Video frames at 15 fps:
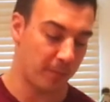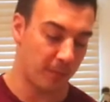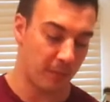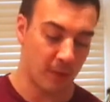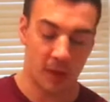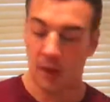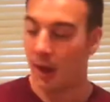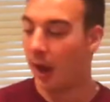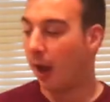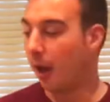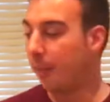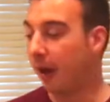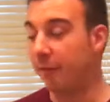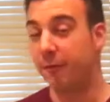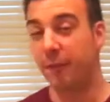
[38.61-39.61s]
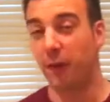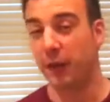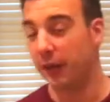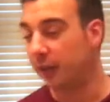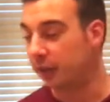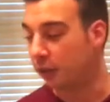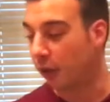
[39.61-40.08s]
And
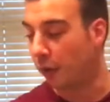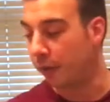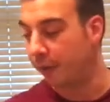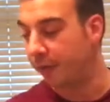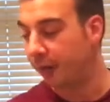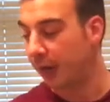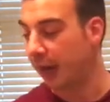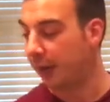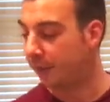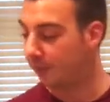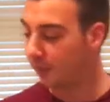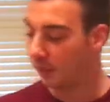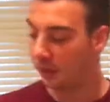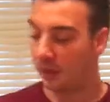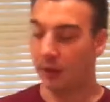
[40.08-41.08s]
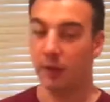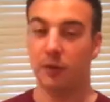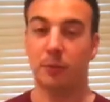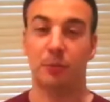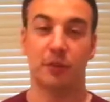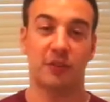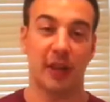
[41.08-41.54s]
finally, don't forget
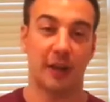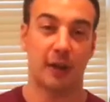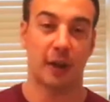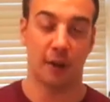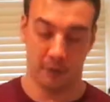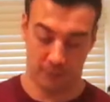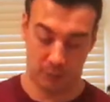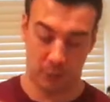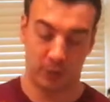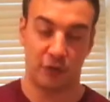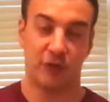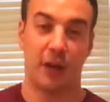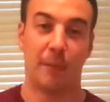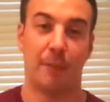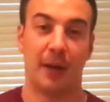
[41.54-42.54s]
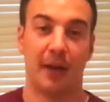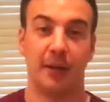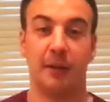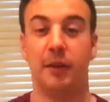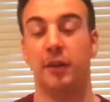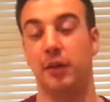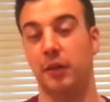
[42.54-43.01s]
the Prosecco or the
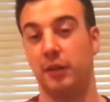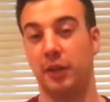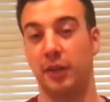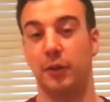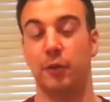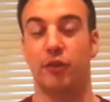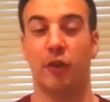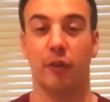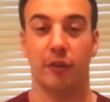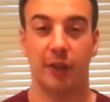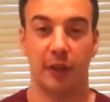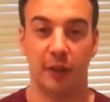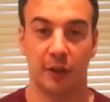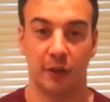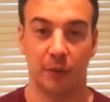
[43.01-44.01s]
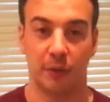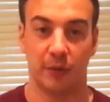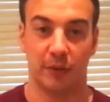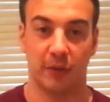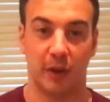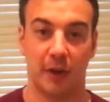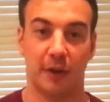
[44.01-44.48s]
champagne, the little shot that you're gonna do on
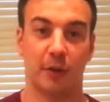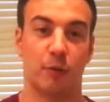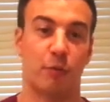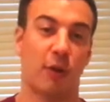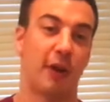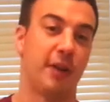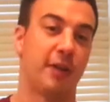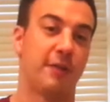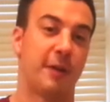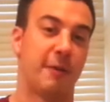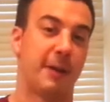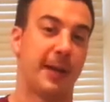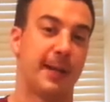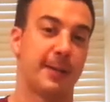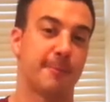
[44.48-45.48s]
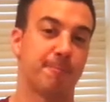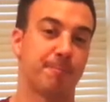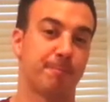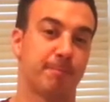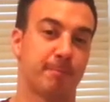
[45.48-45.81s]
the side right at the very end.